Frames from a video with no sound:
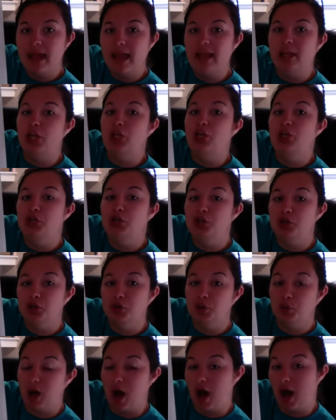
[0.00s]
and a
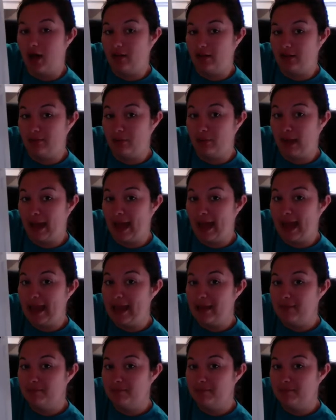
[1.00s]
new column, okay?